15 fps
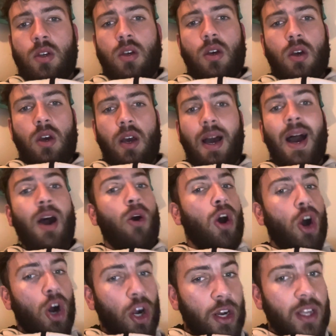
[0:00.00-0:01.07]
how
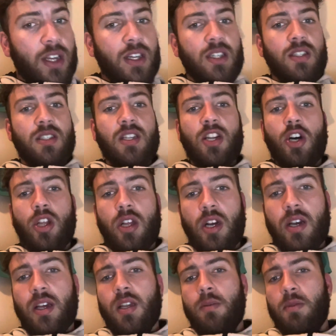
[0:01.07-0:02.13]
hard it is in other
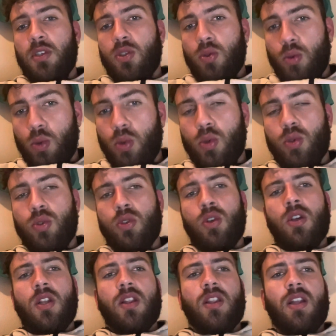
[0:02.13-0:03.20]
academic schools,
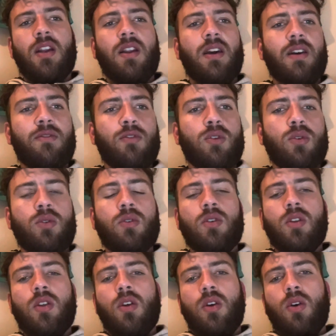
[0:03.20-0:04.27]
the level
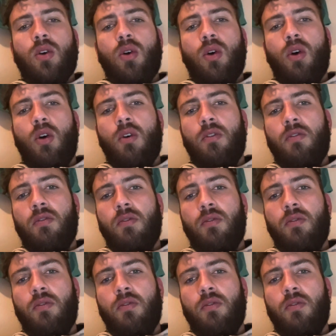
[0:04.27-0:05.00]
of